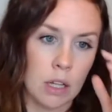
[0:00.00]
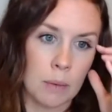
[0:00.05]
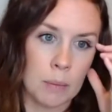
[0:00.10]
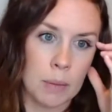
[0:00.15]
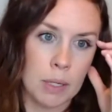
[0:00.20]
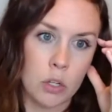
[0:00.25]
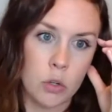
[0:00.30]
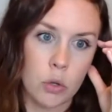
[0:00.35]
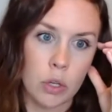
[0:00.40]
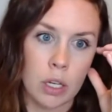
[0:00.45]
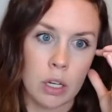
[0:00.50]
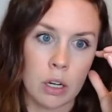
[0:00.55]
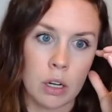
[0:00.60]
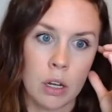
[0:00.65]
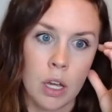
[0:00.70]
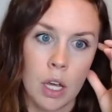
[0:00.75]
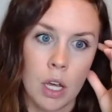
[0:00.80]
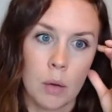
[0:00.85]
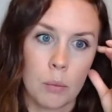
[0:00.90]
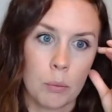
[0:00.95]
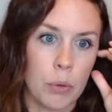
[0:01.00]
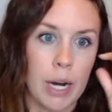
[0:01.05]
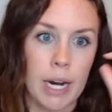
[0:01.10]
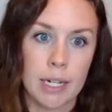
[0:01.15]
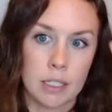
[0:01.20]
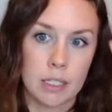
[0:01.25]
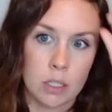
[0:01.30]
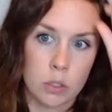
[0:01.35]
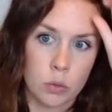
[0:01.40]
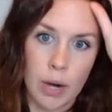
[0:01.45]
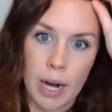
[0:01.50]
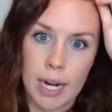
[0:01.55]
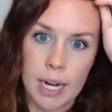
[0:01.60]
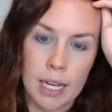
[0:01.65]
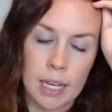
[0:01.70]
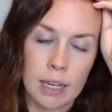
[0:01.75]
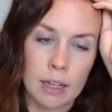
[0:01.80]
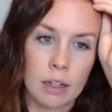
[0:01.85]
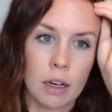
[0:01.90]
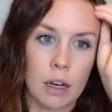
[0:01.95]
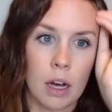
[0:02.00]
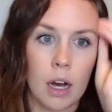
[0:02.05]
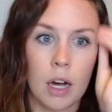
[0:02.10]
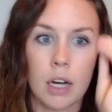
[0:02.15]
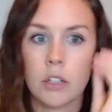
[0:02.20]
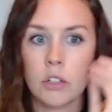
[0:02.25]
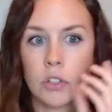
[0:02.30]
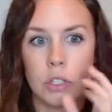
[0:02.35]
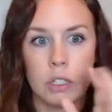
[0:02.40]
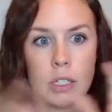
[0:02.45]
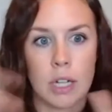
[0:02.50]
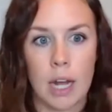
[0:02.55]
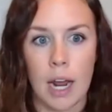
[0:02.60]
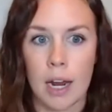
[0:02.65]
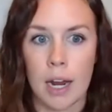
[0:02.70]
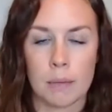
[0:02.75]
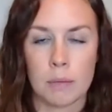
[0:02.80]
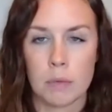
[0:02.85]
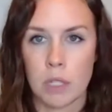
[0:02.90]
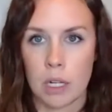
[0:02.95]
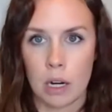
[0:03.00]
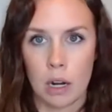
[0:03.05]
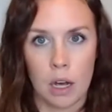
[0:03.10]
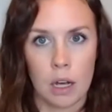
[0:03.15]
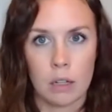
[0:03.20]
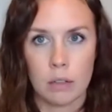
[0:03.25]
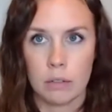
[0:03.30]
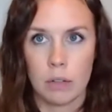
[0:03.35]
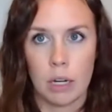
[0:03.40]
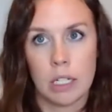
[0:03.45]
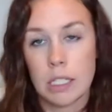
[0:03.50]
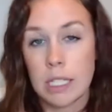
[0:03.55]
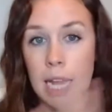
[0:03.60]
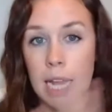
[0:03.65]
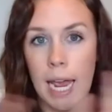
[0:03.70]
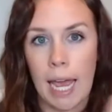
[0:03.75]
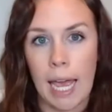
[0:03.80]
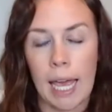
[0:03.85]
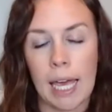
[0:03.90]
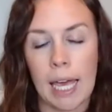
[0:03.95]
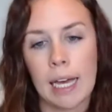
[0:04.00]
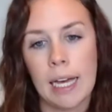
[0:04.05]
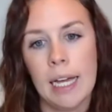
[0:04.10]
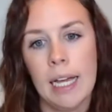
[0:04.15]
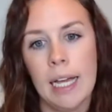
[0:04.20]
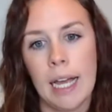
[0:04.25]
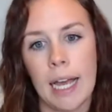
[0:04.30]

I mean, you can practice writing 100 times in a day,